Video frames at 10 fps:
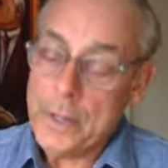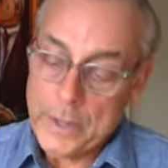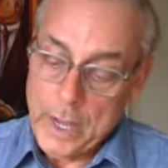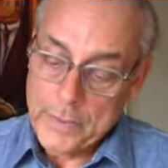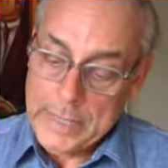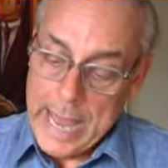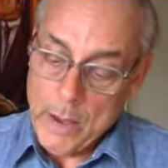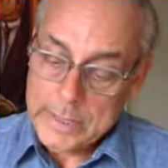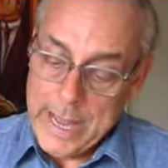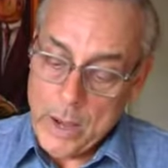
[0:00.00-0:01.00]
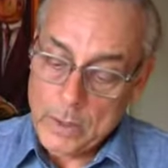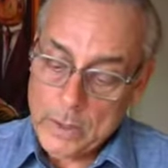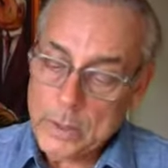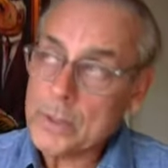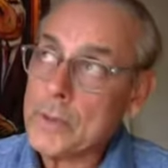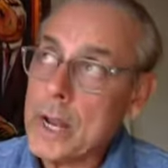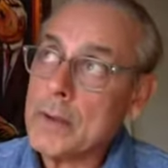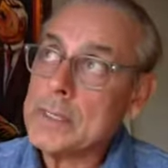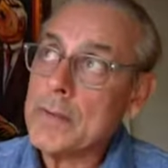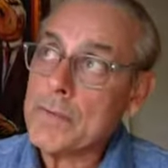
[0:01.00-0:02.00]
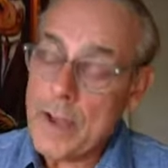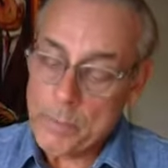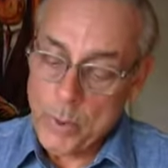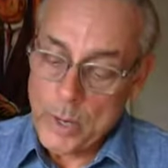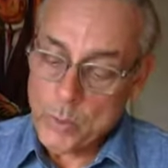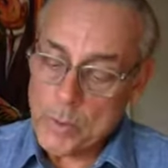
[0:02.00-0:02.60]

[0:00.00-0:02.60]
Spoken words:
the Dow was down 375 points,